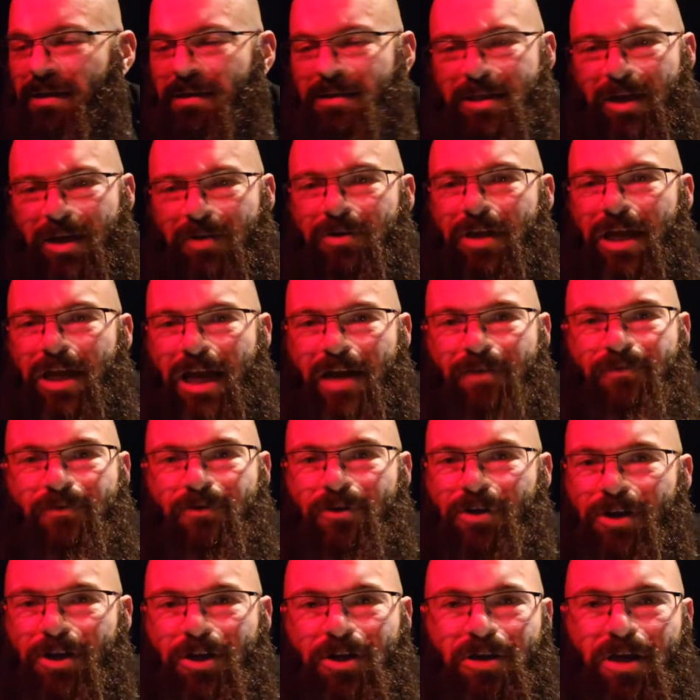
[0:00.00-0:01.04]
Don't ever
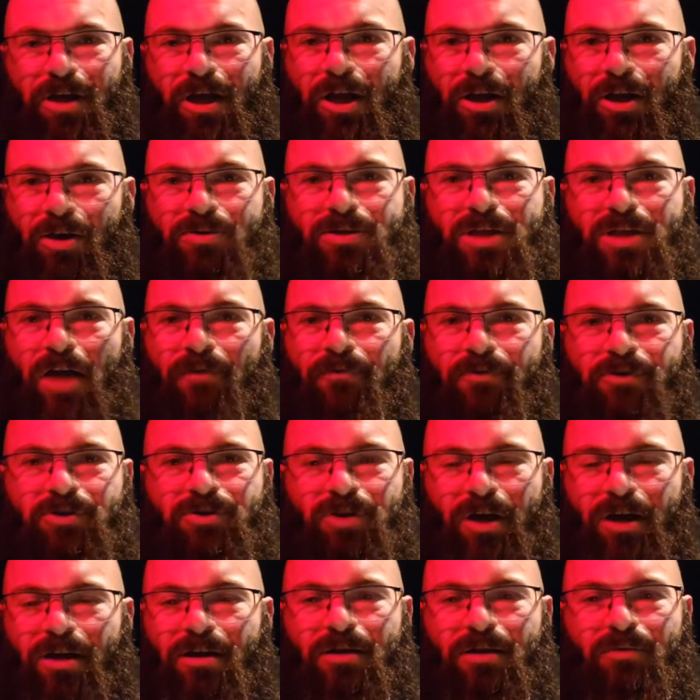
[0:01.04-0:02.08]
unhook a hose off a
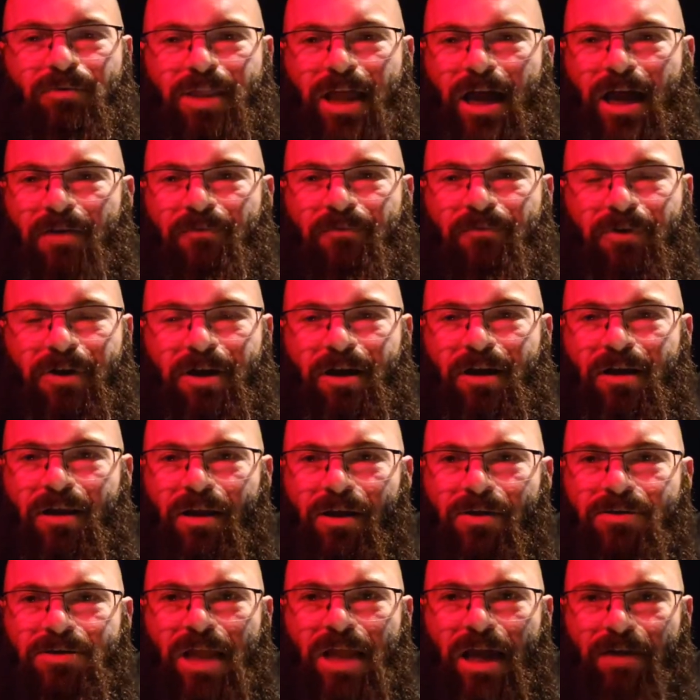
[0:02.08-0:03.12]
trailer without freaking
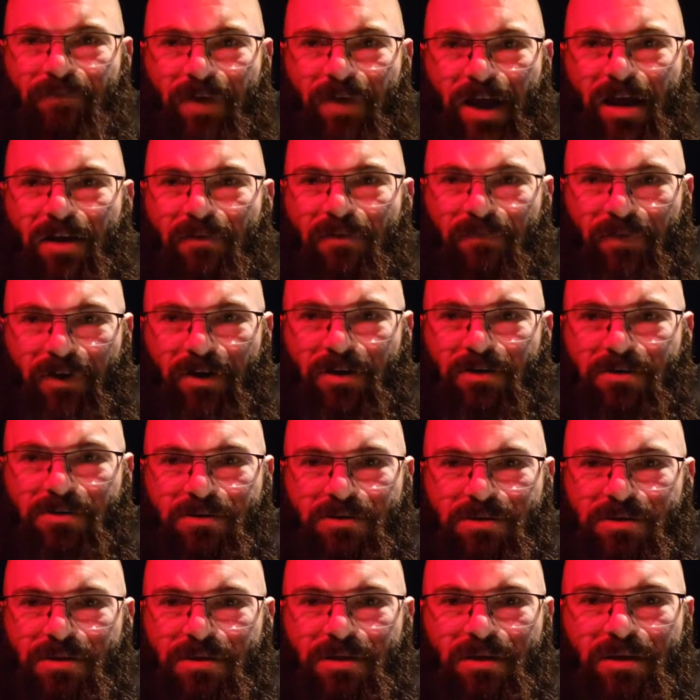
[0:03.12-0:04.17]
closing that valve
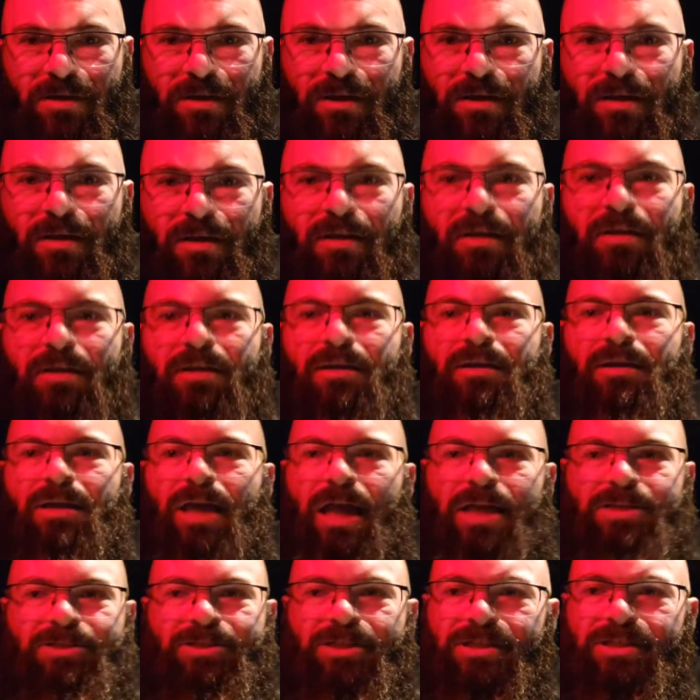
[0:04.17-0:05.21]
first.
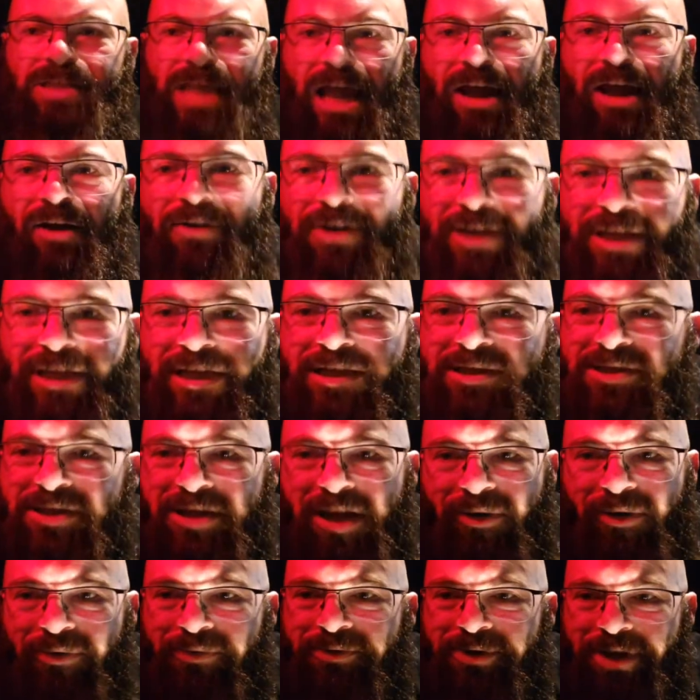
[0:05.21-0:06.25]
That's just how it is. You
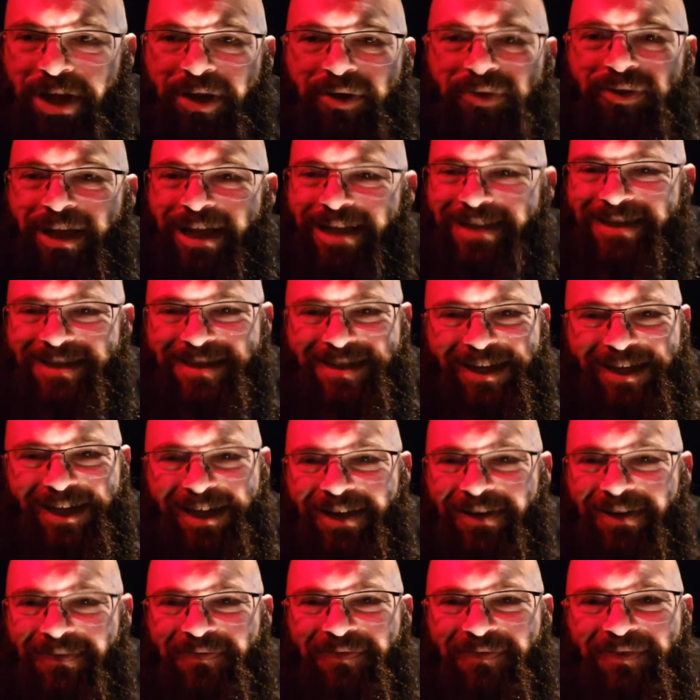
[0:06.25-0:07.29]
don't do that
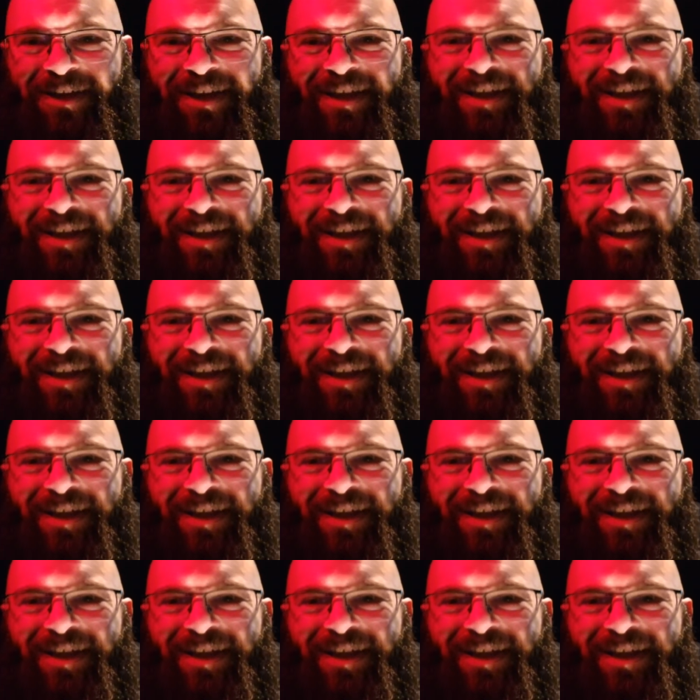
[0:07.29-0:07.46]
stuff.